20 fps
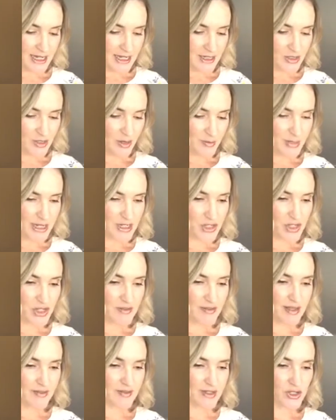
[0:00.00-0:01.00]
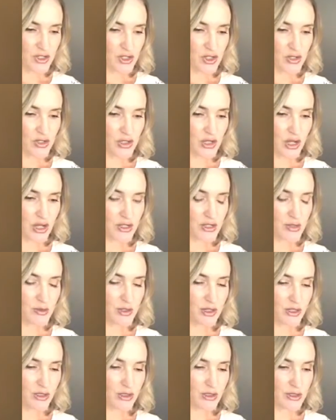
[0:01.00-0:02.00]
So I mentioned that this juice also
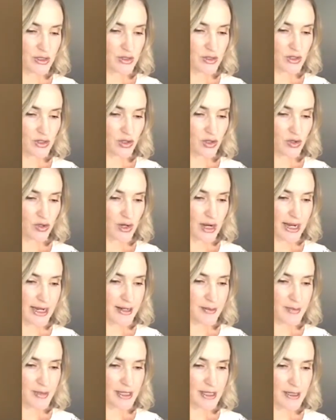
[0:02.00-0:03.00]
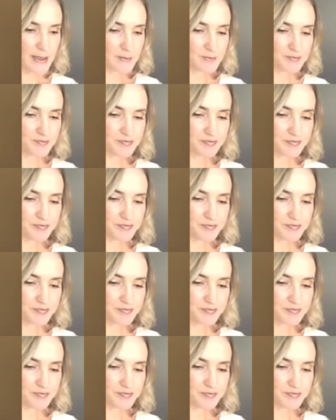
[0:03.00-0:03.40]
includes grapes,